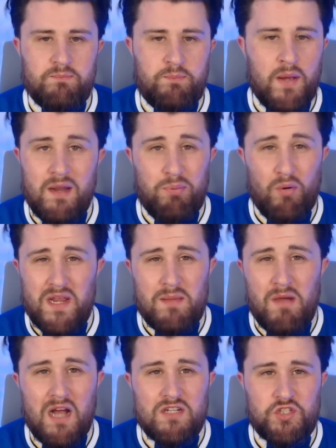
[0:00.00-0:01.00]

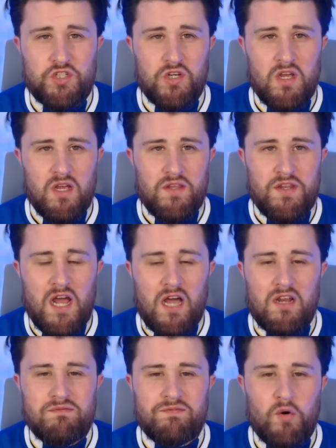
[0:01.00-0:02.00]
Pretty much
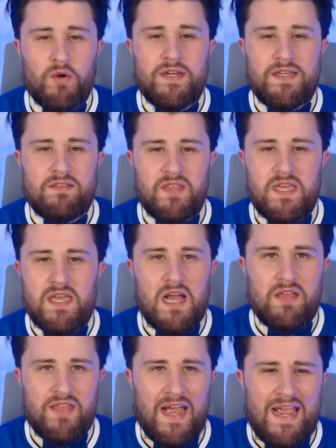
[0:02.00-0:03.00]
null and voiding the
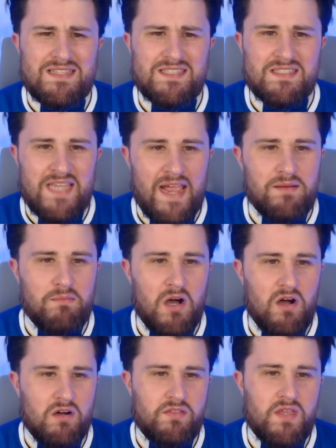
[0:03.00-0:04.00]
8 to 10
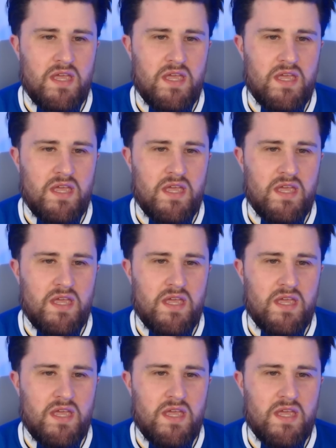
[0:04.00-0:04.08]
mark.